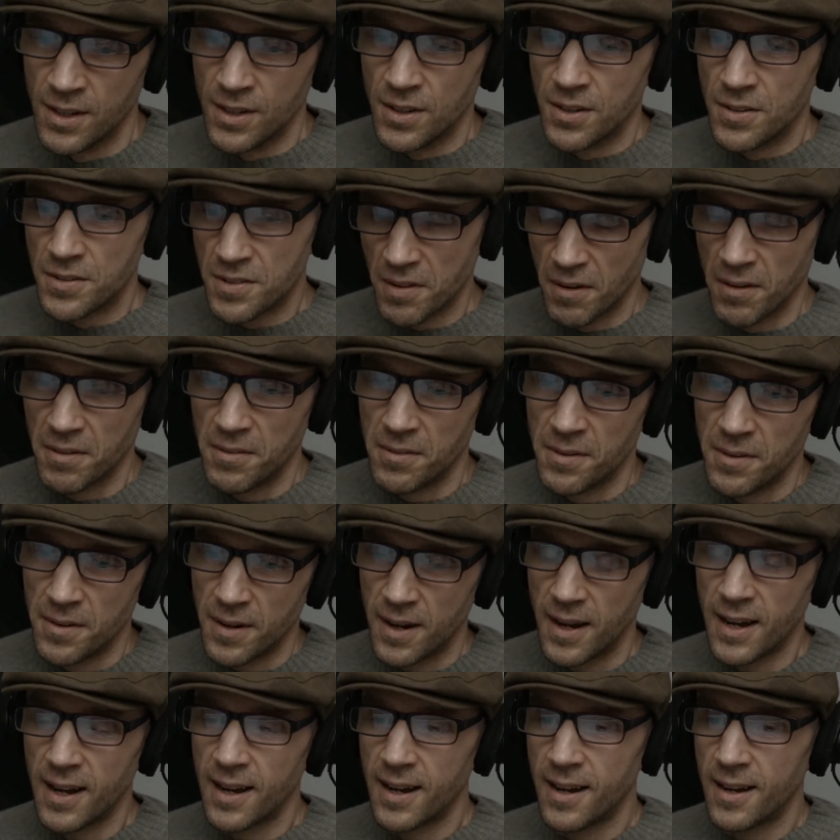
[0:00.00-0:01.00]
So,
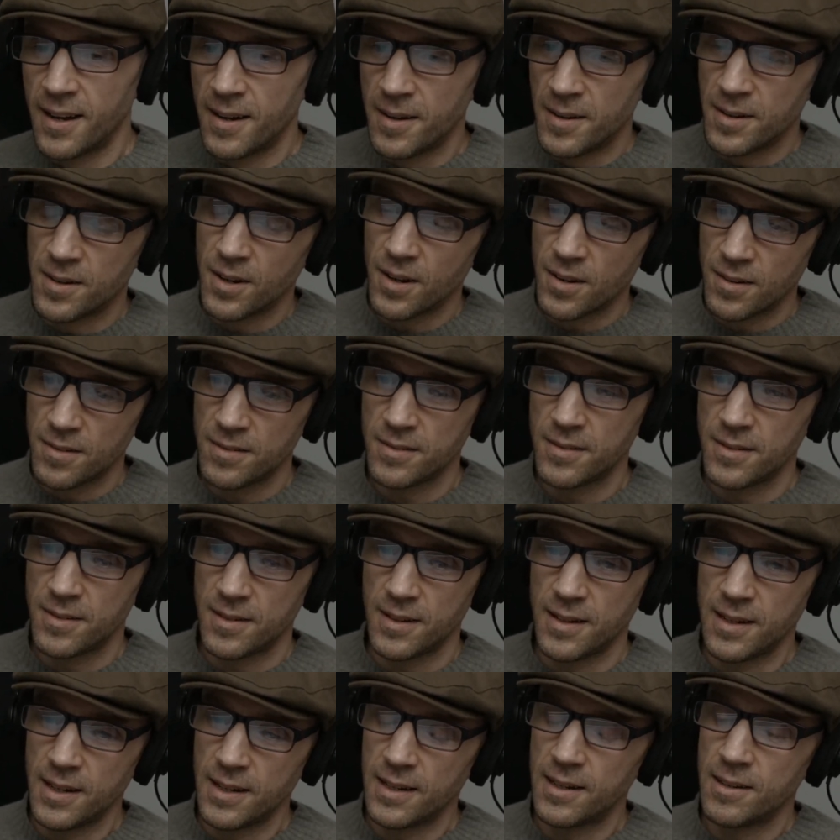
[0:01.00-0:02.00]
uh,
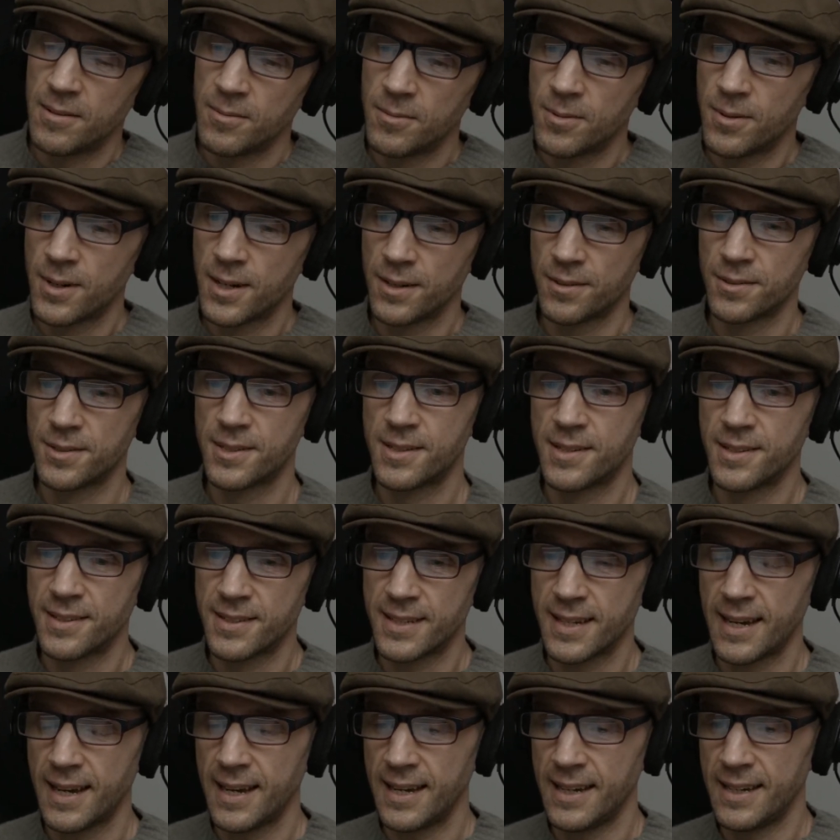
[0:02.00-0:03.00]
what else to
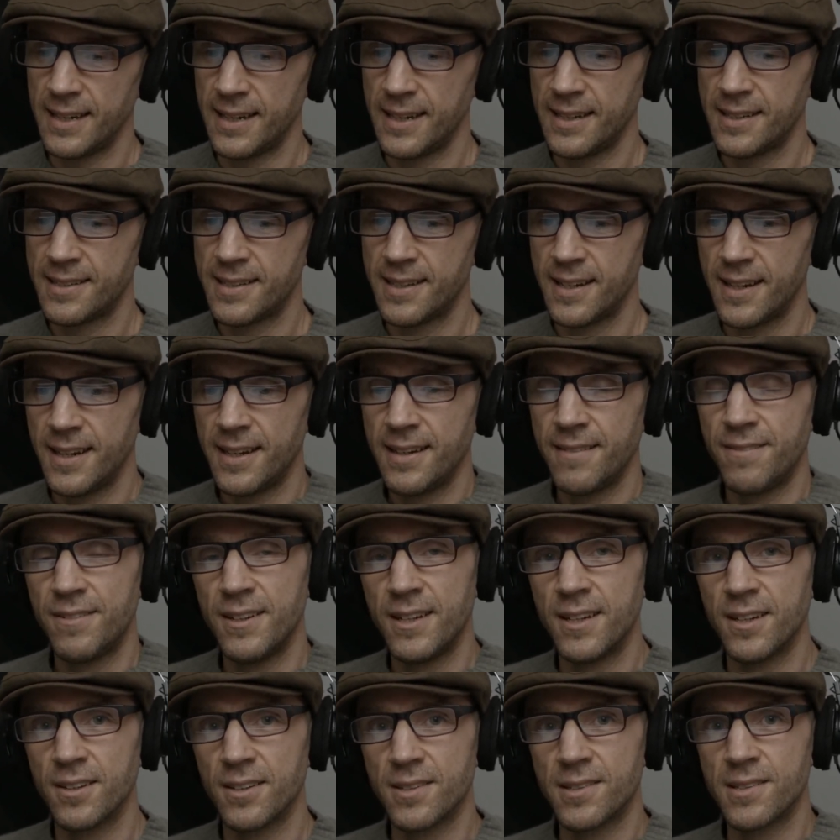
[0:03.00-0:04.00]
say? Is there
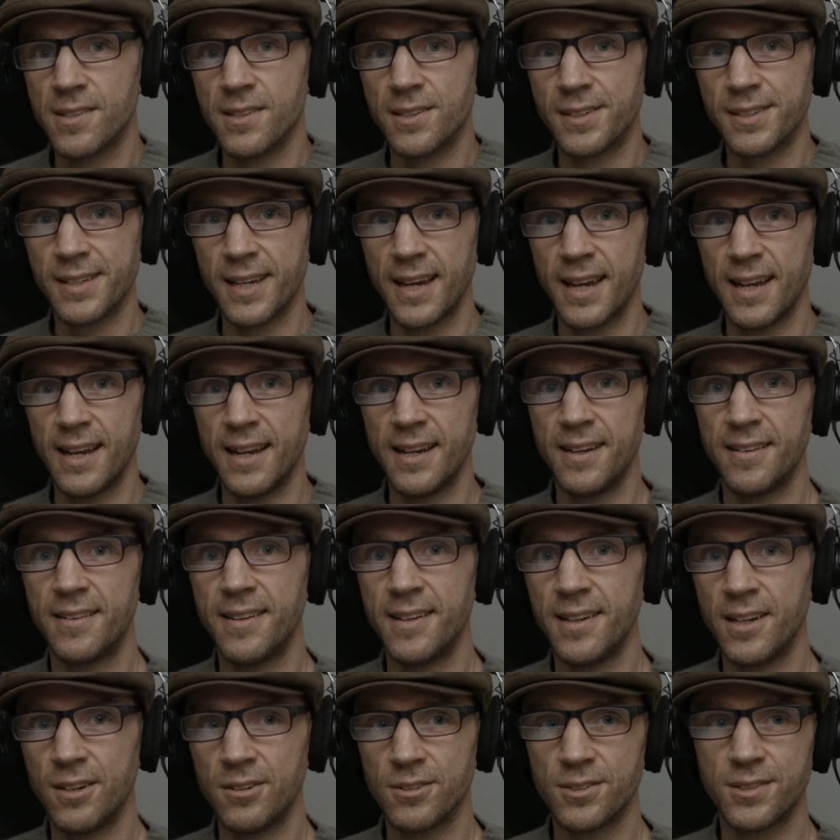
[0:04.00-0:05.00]
anything else to say?
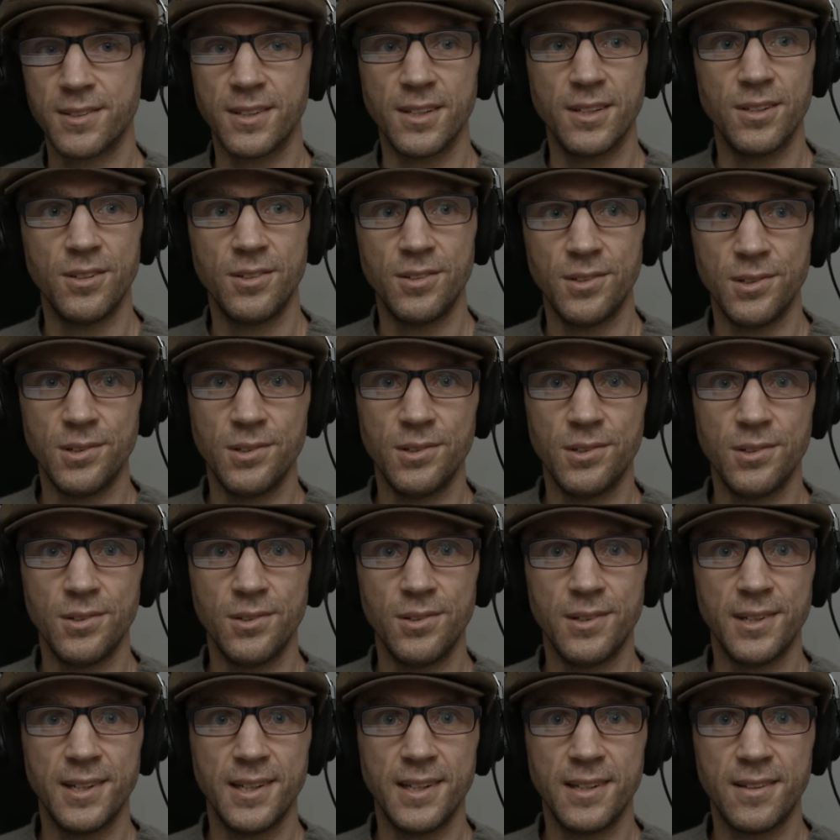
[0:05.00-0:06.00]
Anything else that you
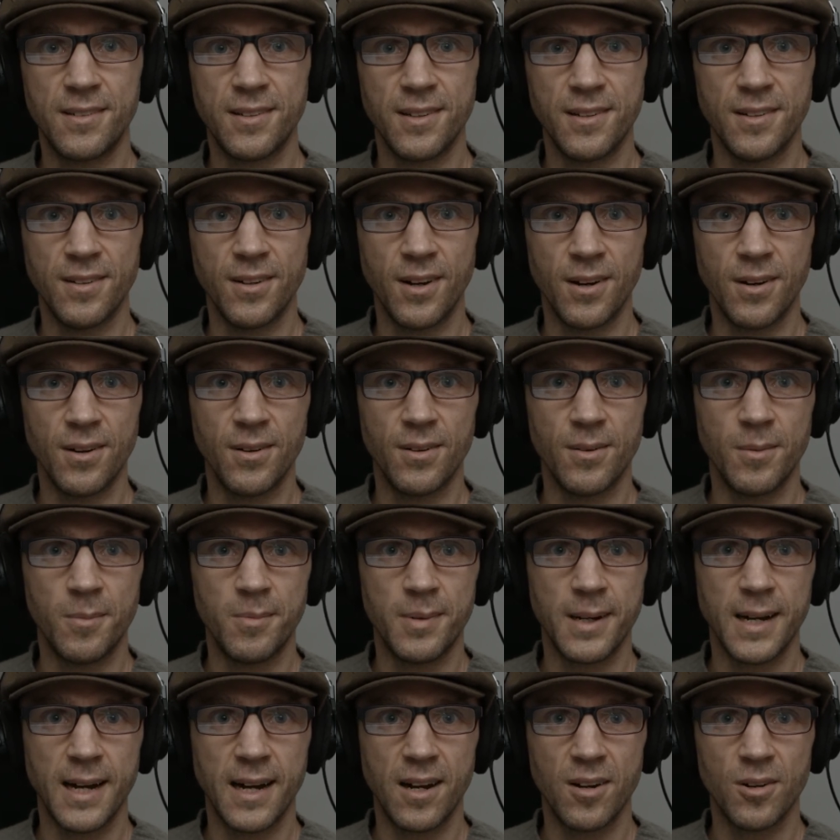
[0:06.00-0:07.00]
need to know
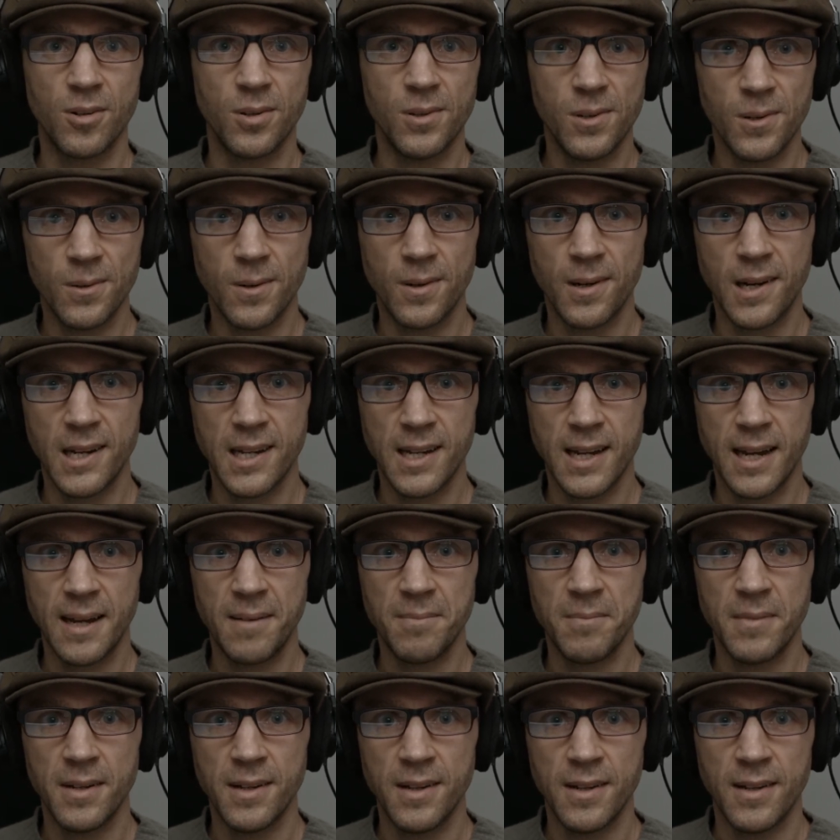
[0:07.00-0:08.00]
about who I
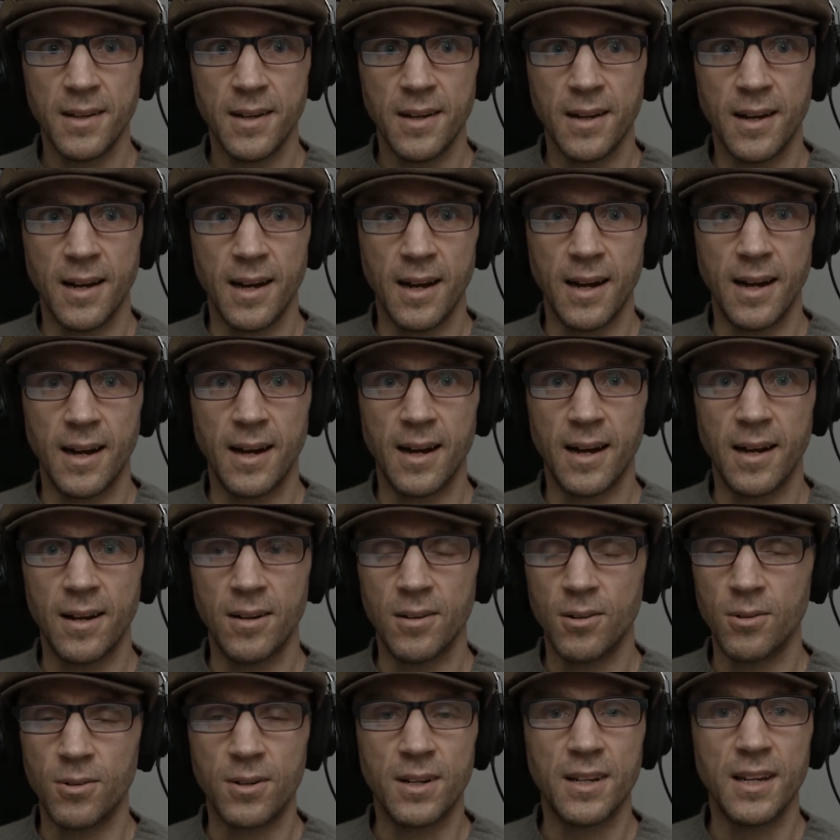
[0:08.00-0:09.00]
am? Uh,
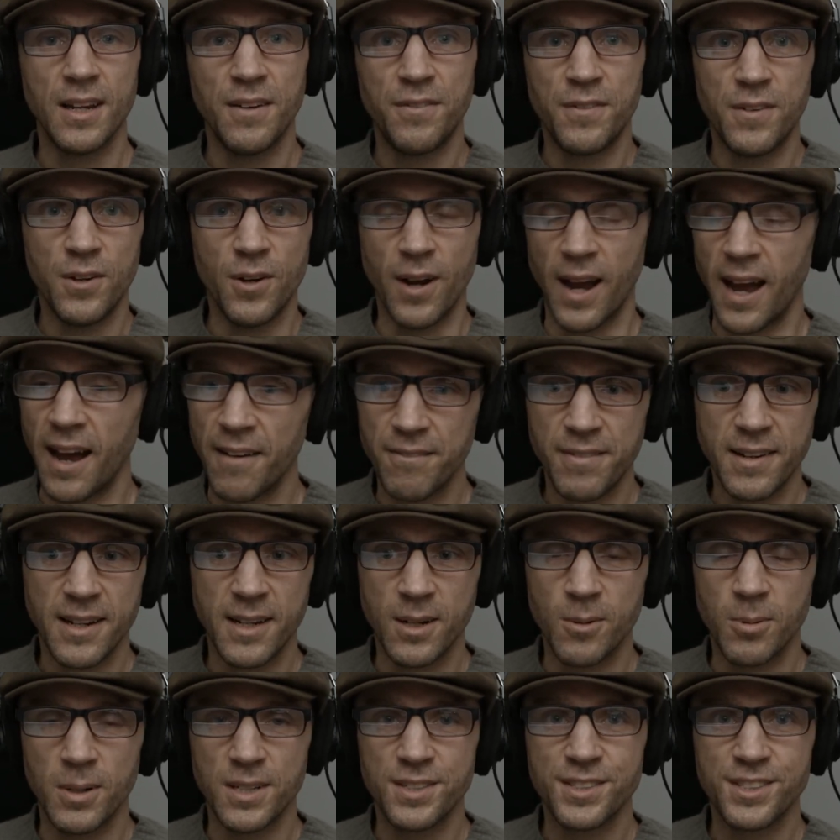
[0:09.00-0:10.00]
look, if you have any
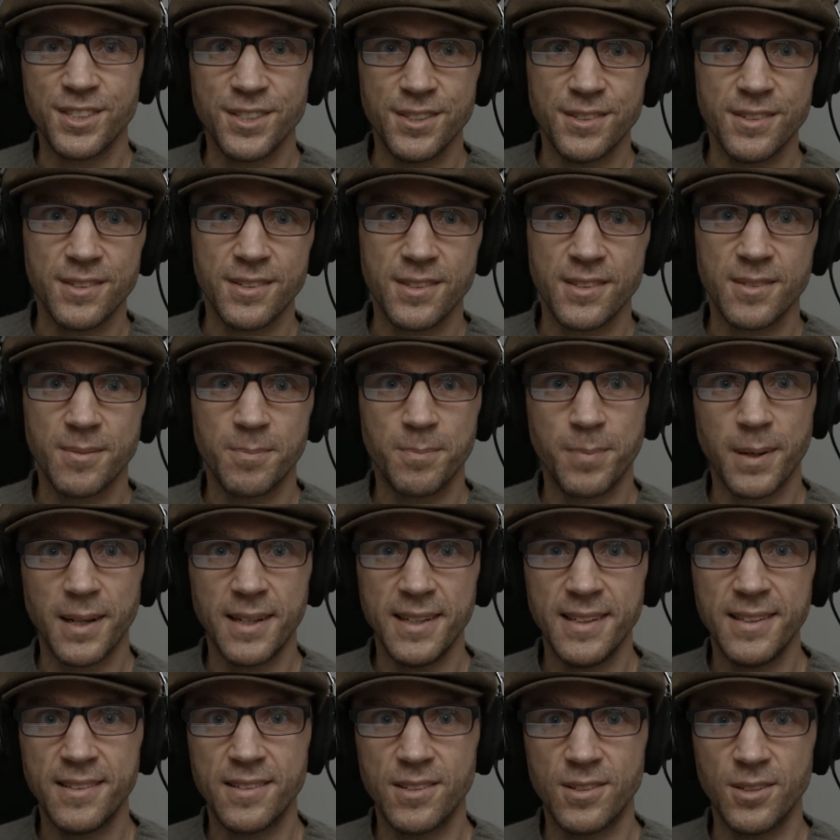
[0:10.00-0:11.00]
questions,
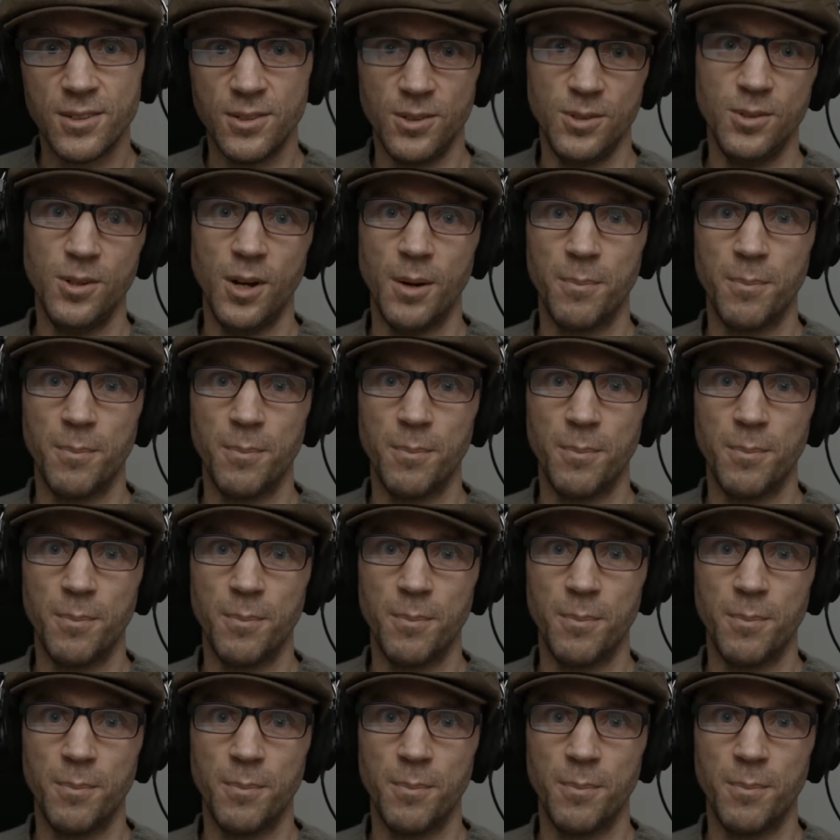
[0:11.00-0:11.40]
please do